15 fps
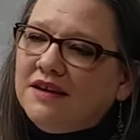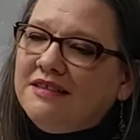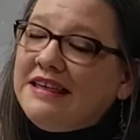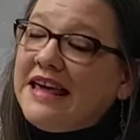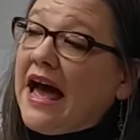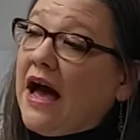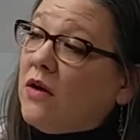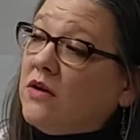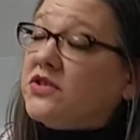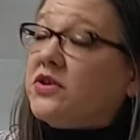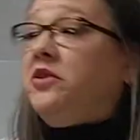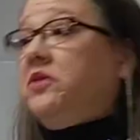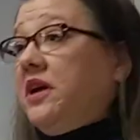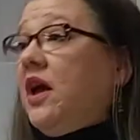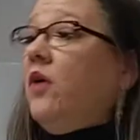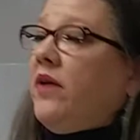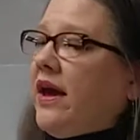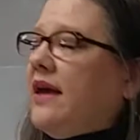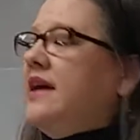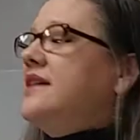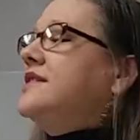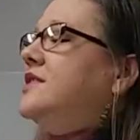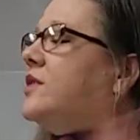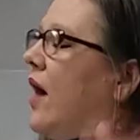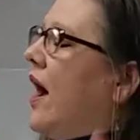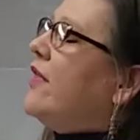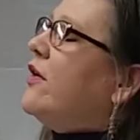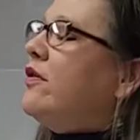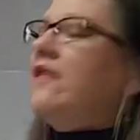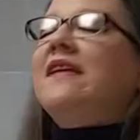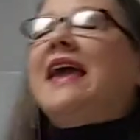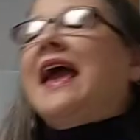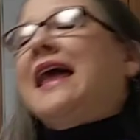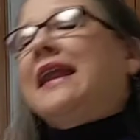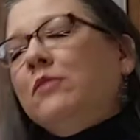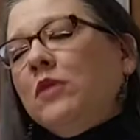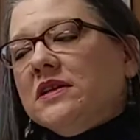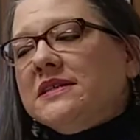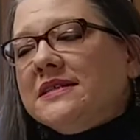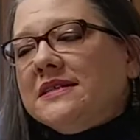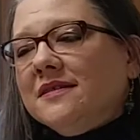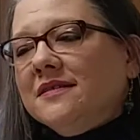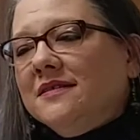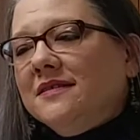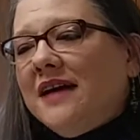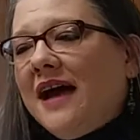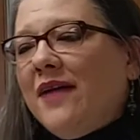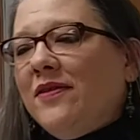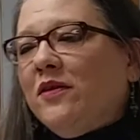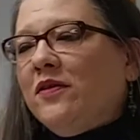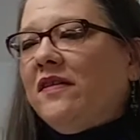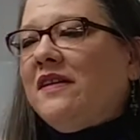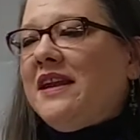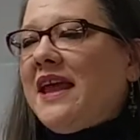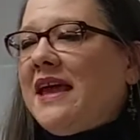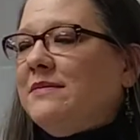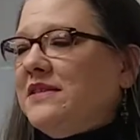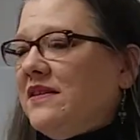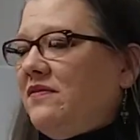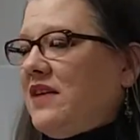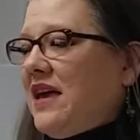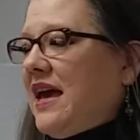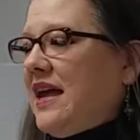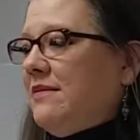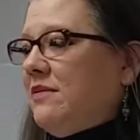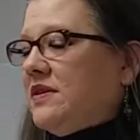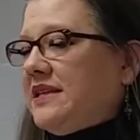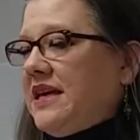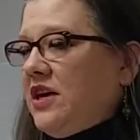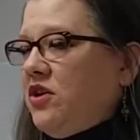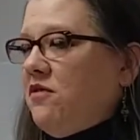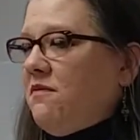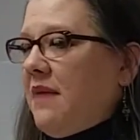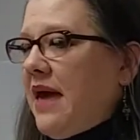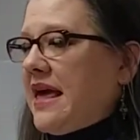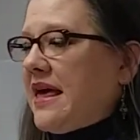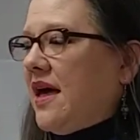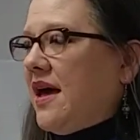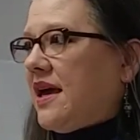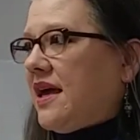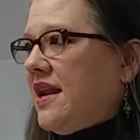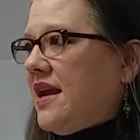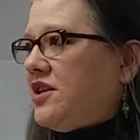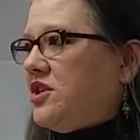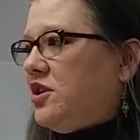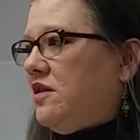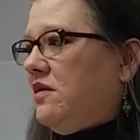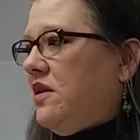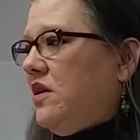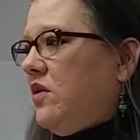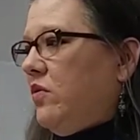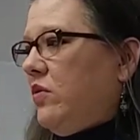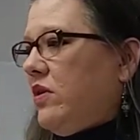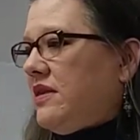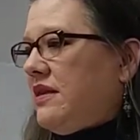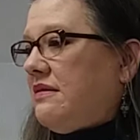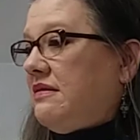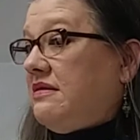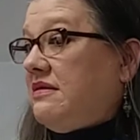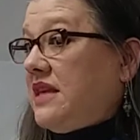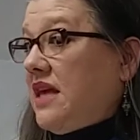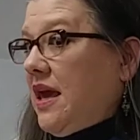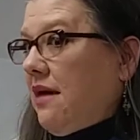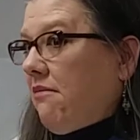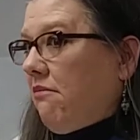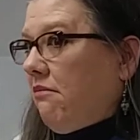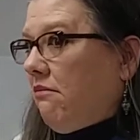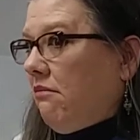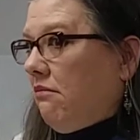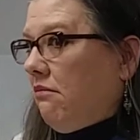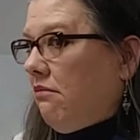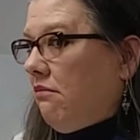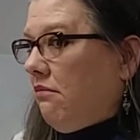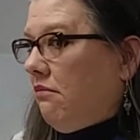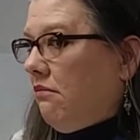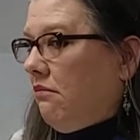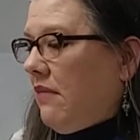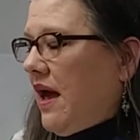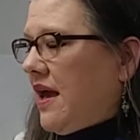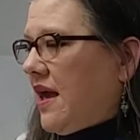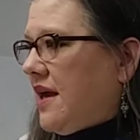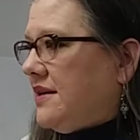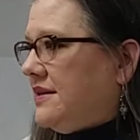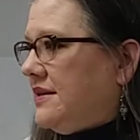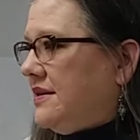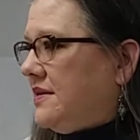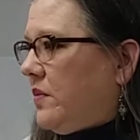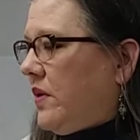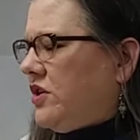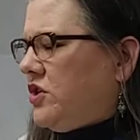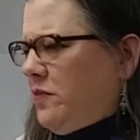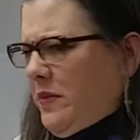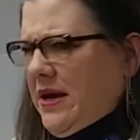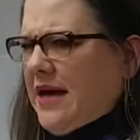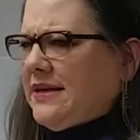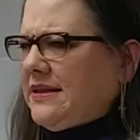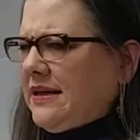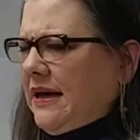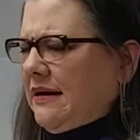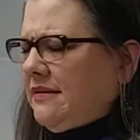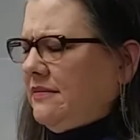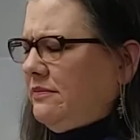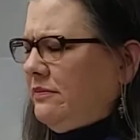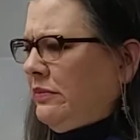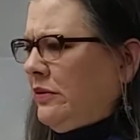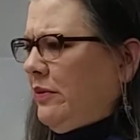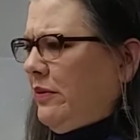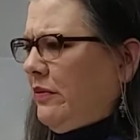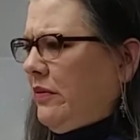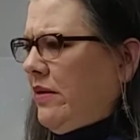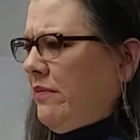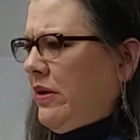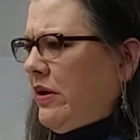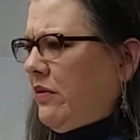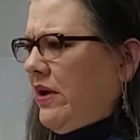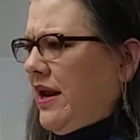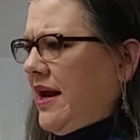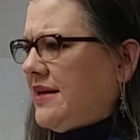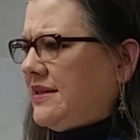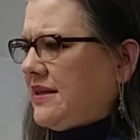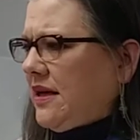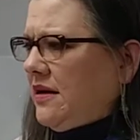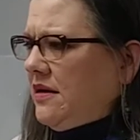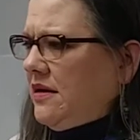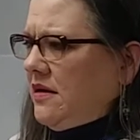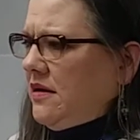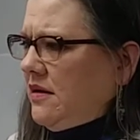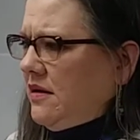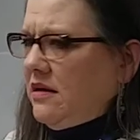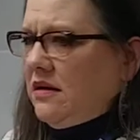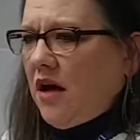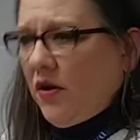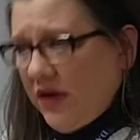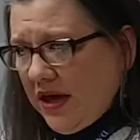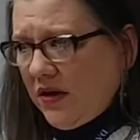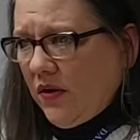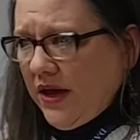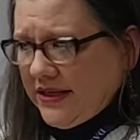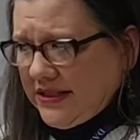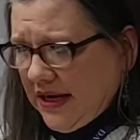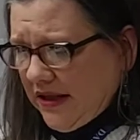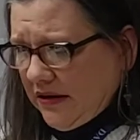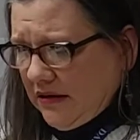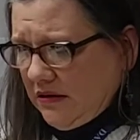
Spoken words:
The owls are hooting. Okay, so other than the animals, other than the names of the animals, can you make a connection with the theme? I guess is what I should be asking. A little bit better way to ask it. Okay, go ahead, Talon.